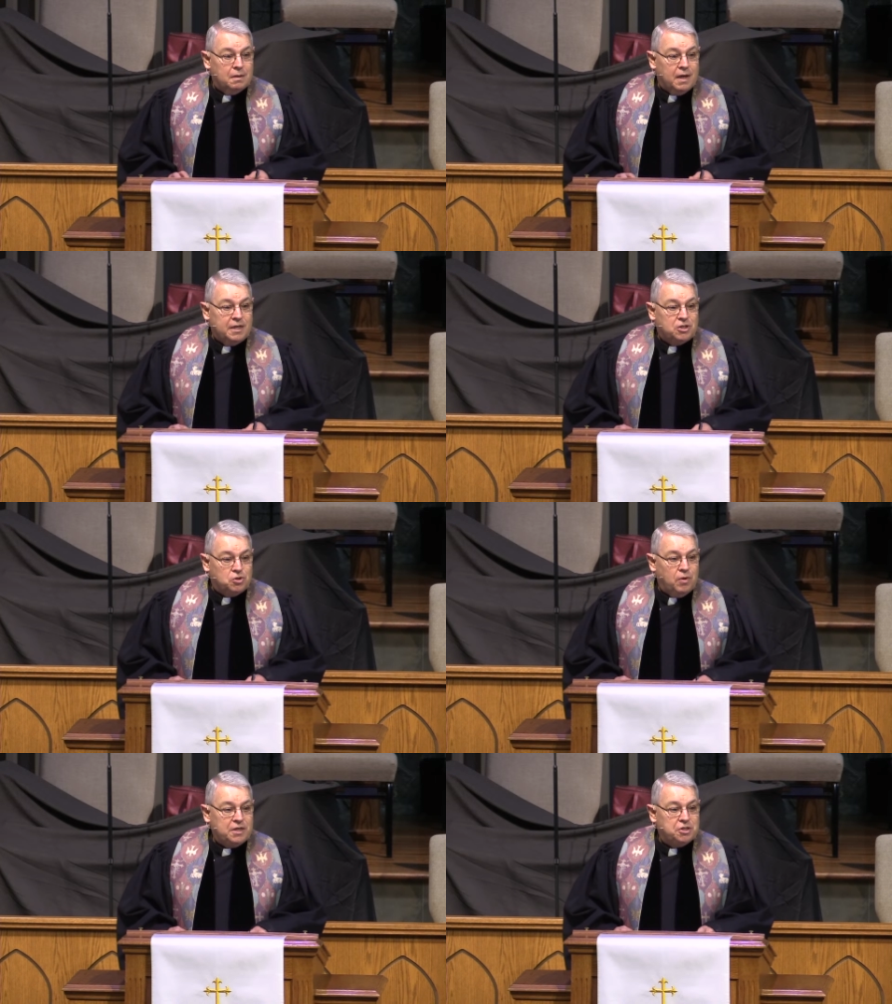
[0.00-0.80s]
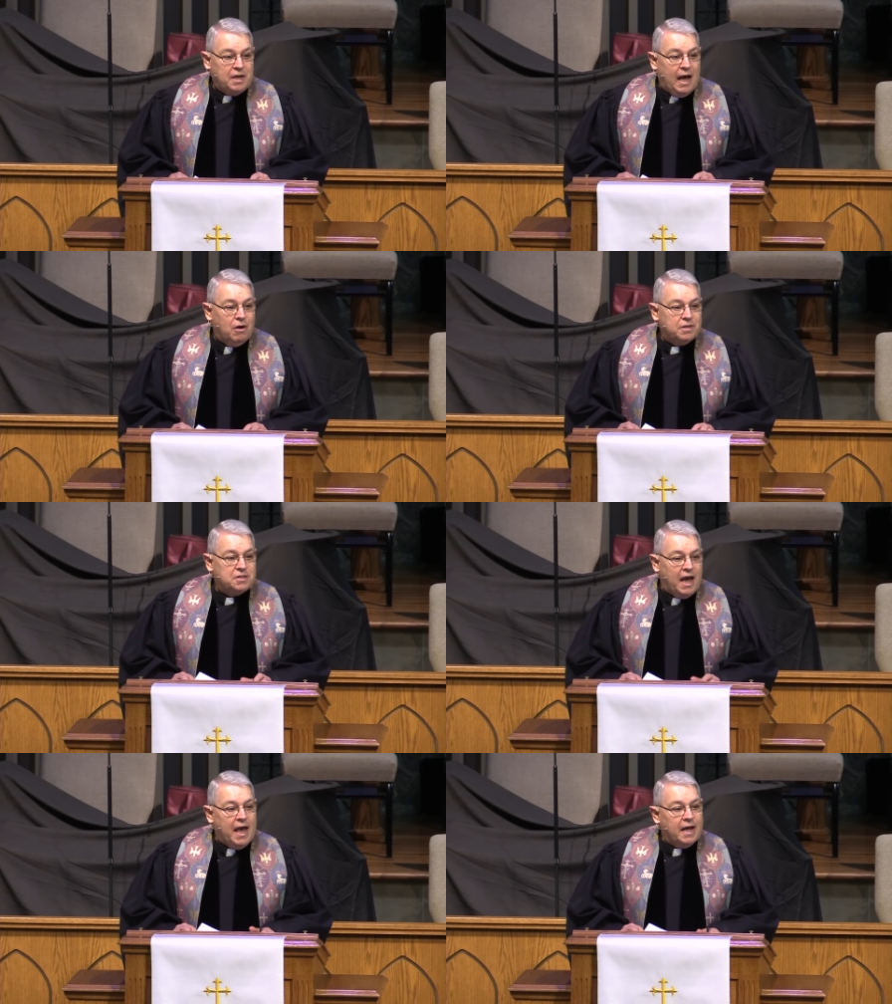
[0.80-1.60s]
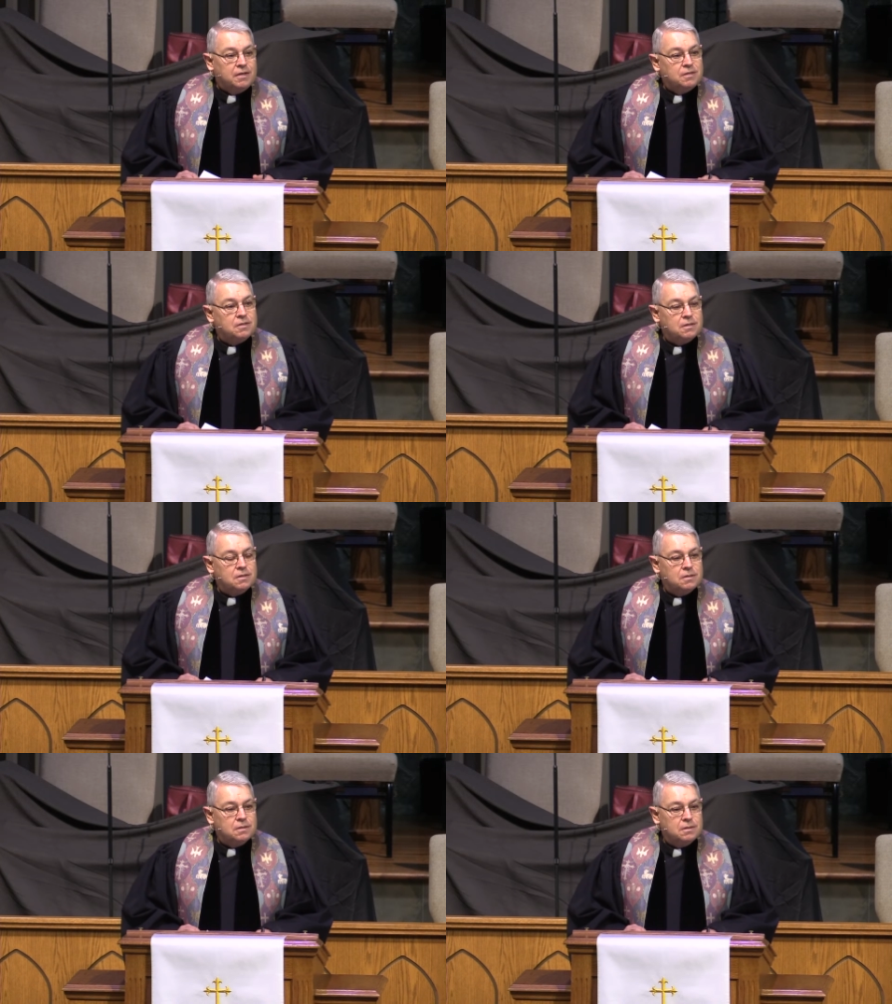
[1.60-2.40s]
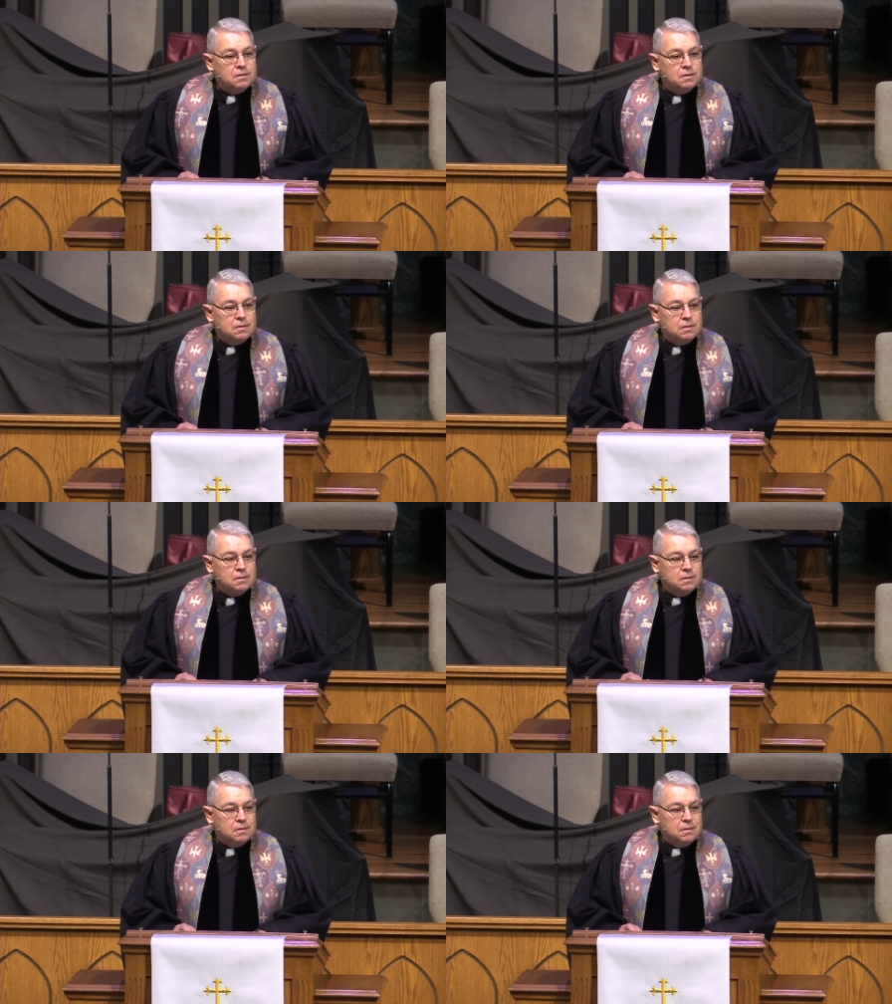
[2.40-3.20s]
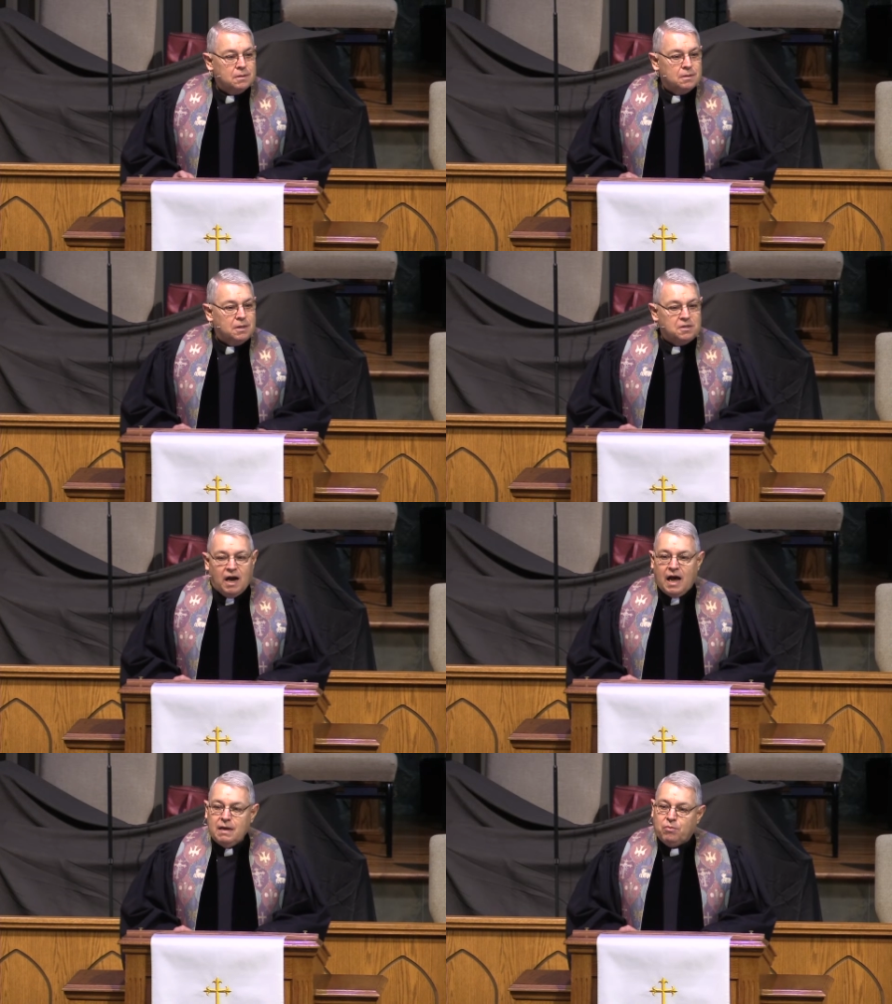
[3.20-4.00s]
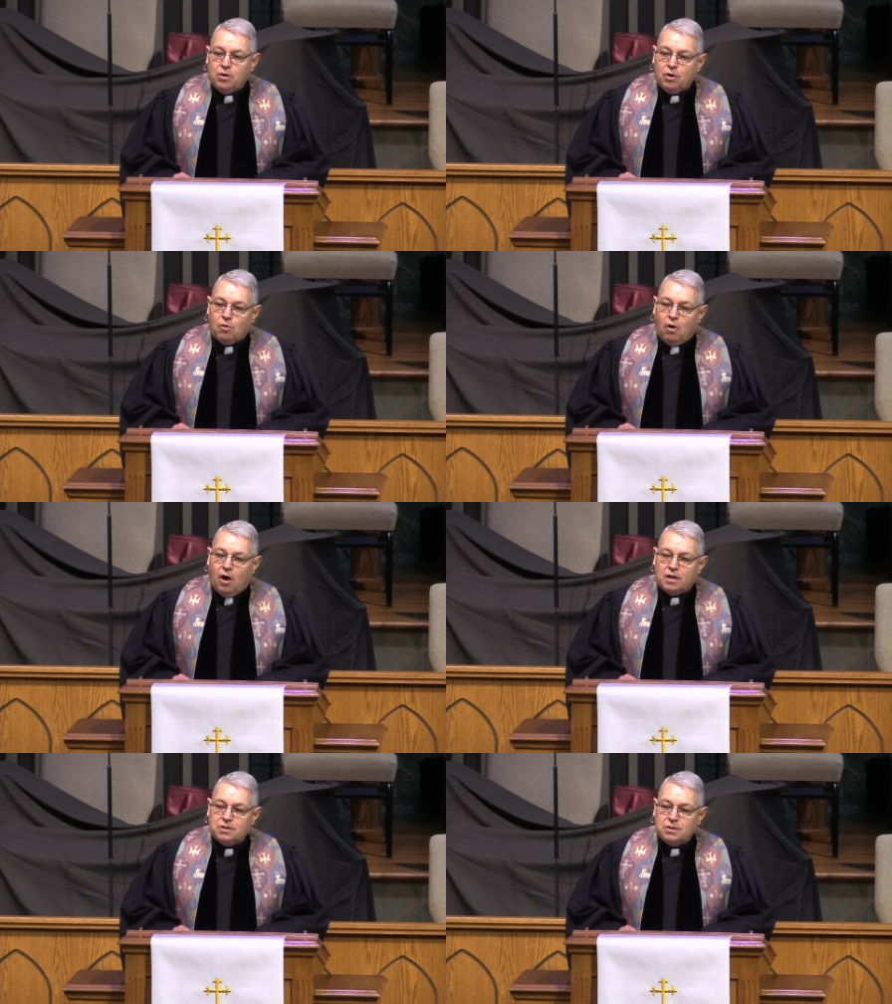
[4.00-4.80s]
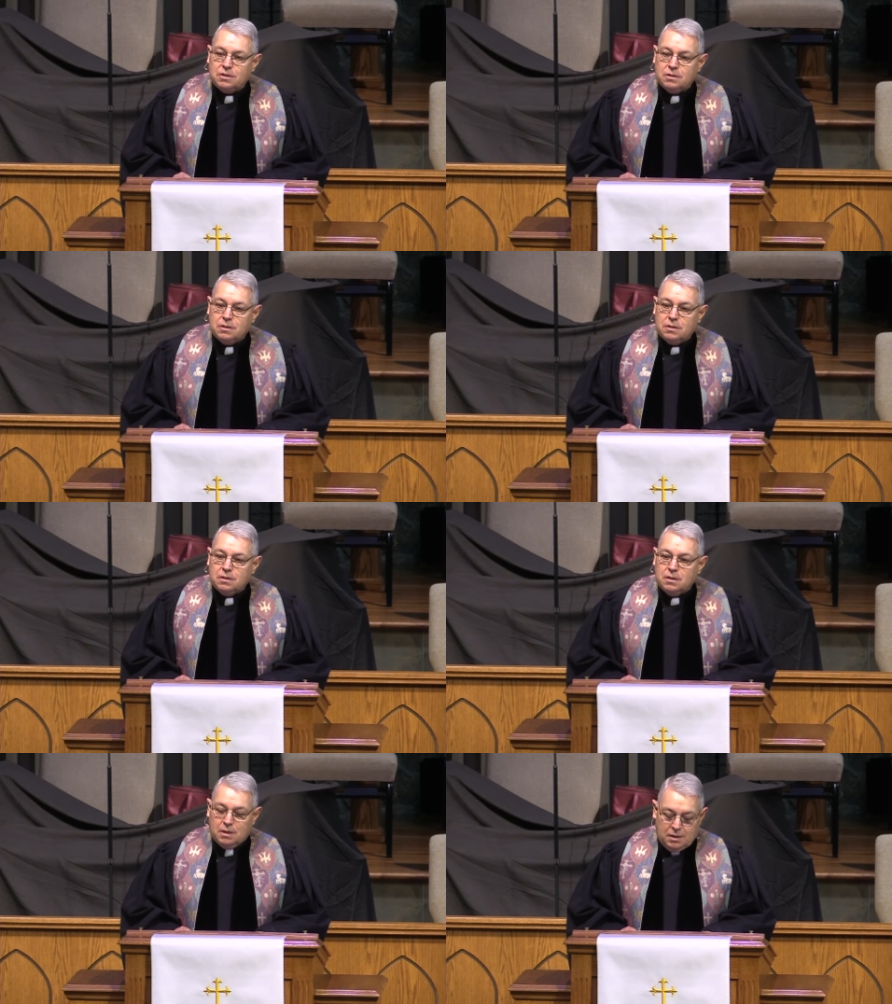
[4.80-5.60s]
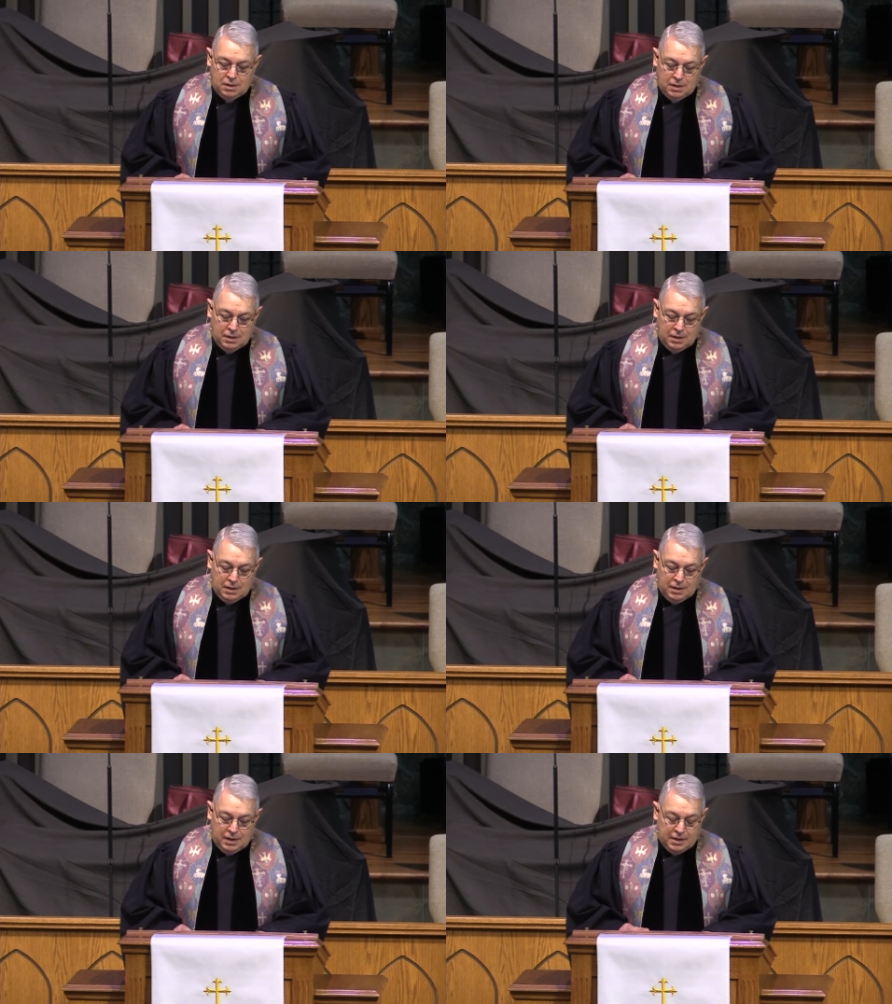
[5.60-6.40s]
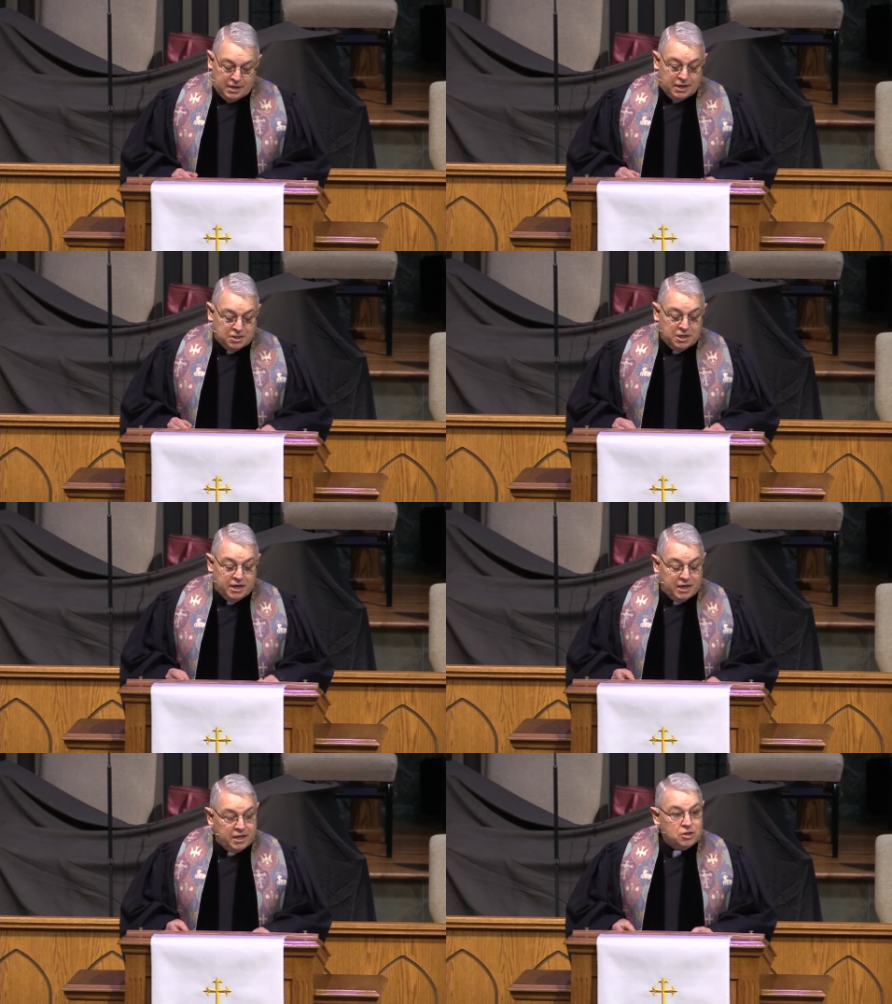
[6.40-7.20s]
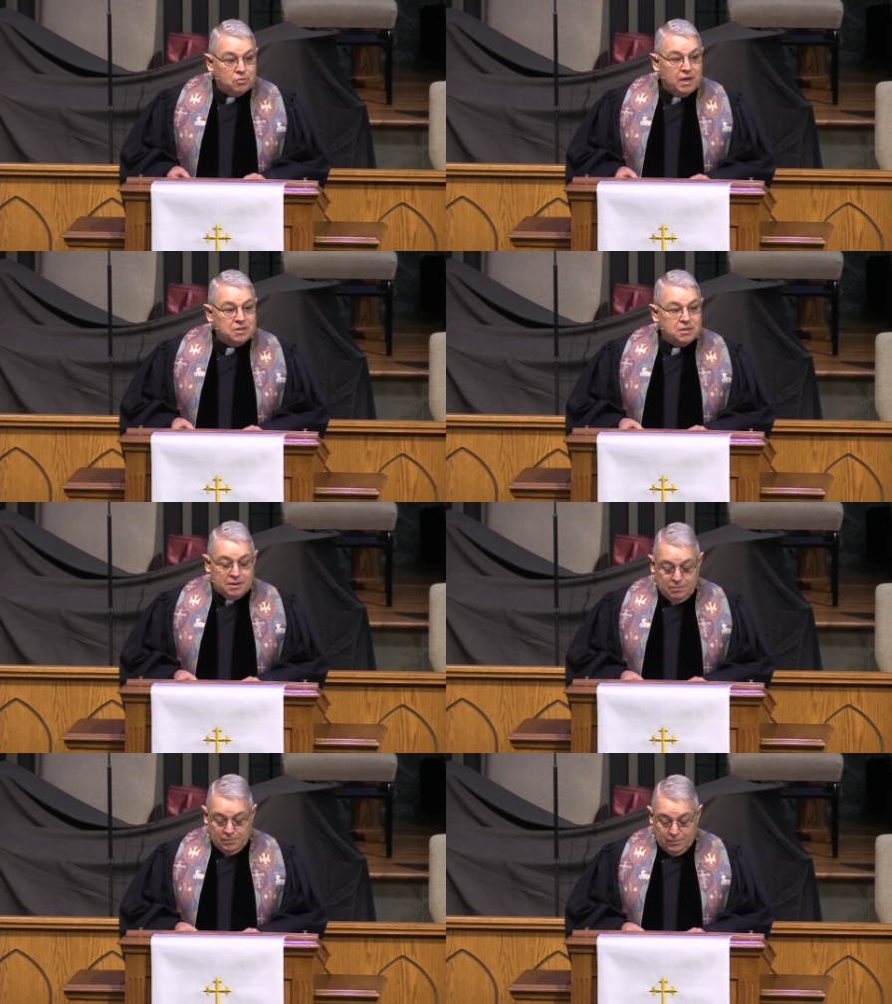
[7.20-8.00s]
that he stretched out his hands to die upon a cross. And isn't it interesting